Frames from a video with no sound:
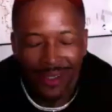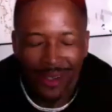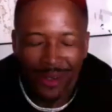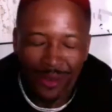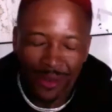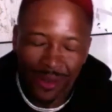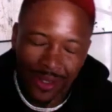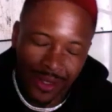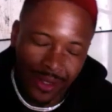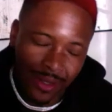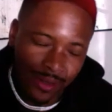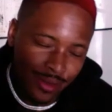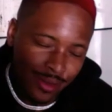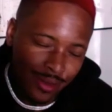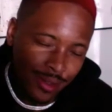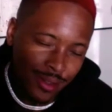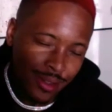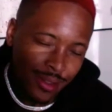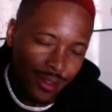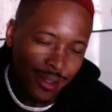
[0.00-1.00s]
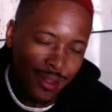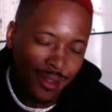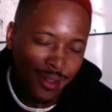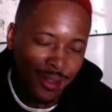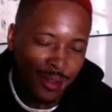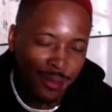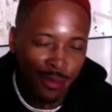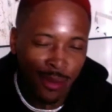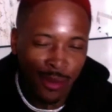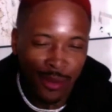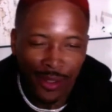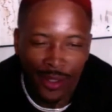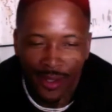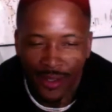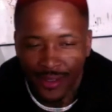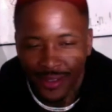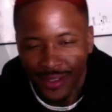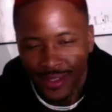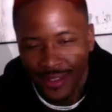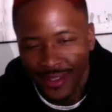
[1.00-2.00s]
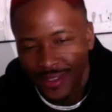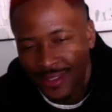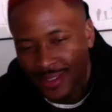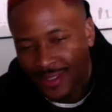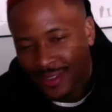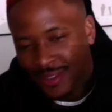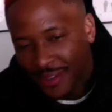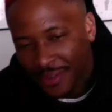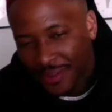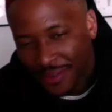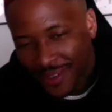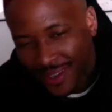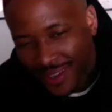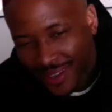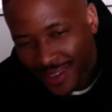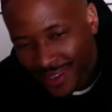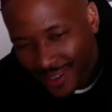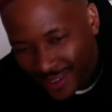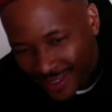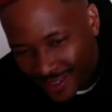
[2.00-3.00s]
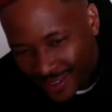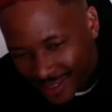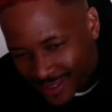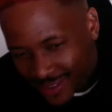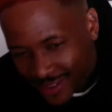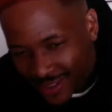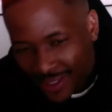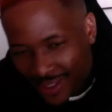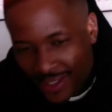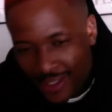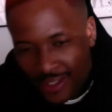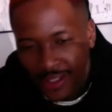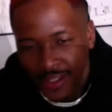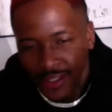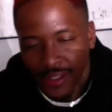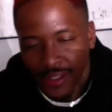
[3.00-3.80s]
oh yeah, yeah, Brody up there too. Oh god, it's lit. They in,